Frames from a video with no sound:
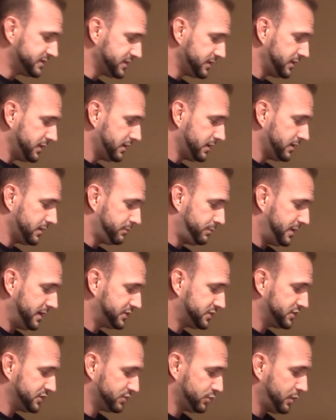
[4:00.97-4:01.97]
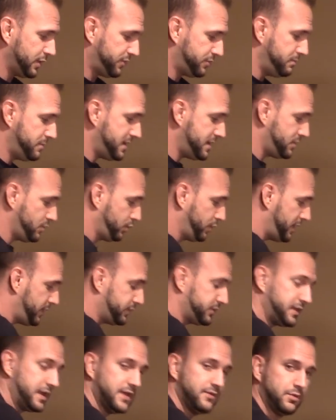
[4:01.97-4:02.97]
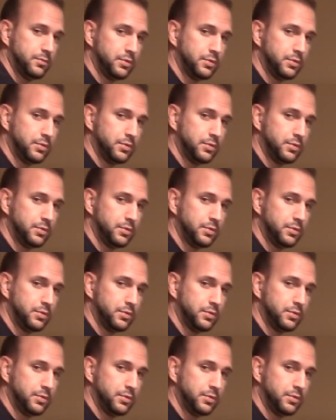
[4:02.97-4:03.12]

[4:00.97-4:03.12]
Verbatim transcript: are the pictures with me with David